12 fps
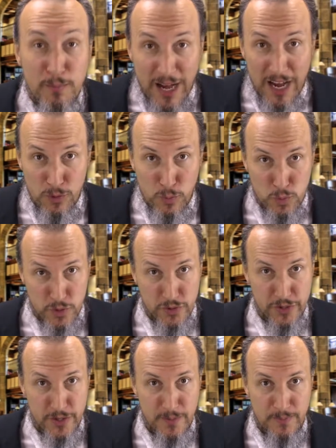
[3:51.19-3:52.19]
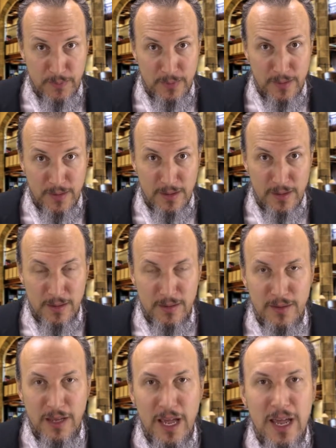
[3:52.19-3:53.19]
by the word,
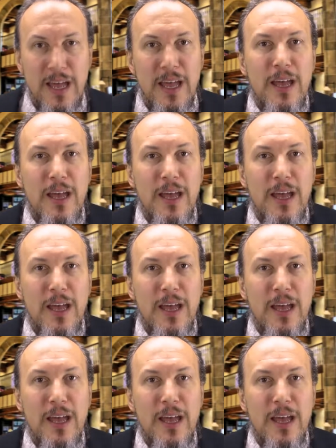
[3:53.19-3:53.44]
okay?